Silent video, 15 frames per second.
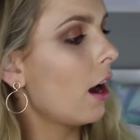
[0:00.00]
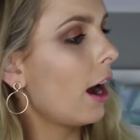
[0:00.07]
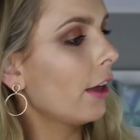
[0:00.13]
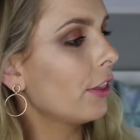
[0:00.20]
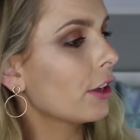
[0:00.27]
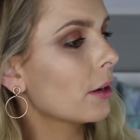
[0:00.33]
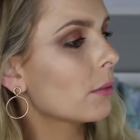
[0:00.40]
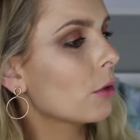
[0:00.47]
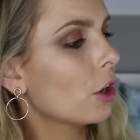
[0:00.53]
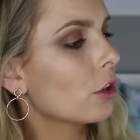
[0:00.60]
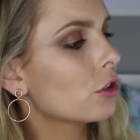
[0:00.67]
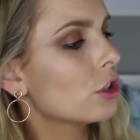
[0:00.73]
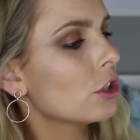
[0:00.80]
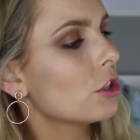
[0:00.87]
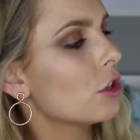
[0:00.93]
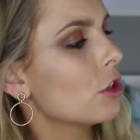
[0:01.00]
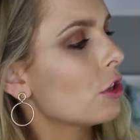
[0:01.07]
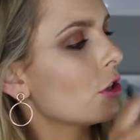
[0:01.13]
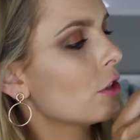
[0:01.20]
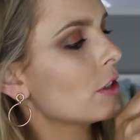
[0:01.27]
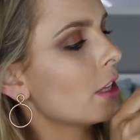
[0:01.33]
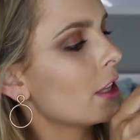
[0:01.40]
I think I'm going to
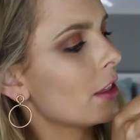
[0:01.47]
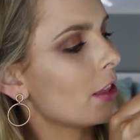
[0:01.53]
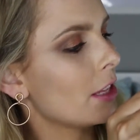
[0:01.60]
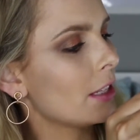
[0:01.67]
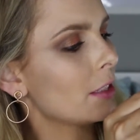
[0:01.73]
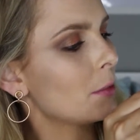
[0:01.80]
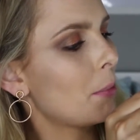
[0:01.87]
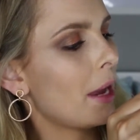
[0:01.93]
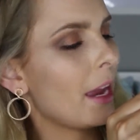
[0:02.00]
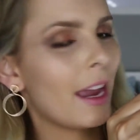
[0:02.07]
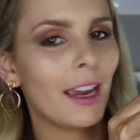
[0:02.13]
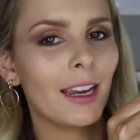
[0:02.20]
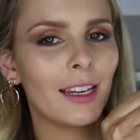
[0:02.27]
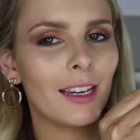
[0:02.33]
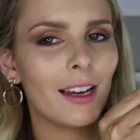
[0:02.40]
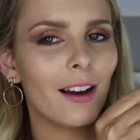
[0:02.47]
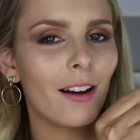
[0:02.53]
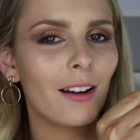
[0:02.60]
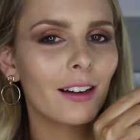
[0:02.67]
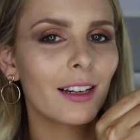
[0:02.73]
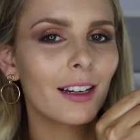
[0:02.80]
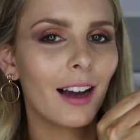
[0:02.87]
use this pair
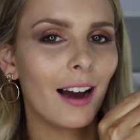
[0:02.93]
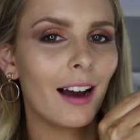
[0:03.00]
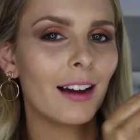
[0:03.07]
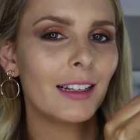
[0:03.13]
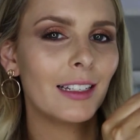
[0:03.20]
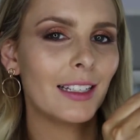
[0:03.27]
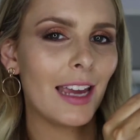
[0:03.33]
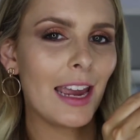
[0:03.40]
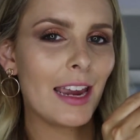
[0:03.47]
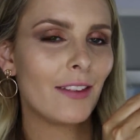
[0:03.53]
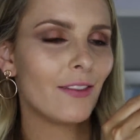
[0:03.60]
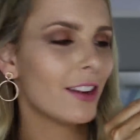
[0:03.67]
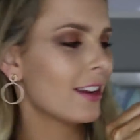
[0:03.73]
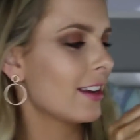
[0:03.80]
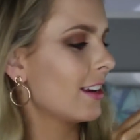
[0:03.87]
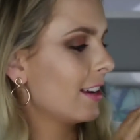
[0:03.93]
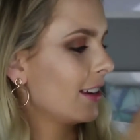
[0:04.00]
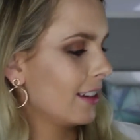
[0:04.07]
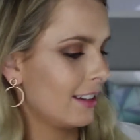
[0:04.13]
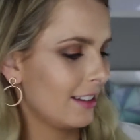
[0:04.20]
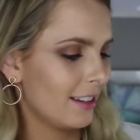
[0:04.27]
here, Can't Even.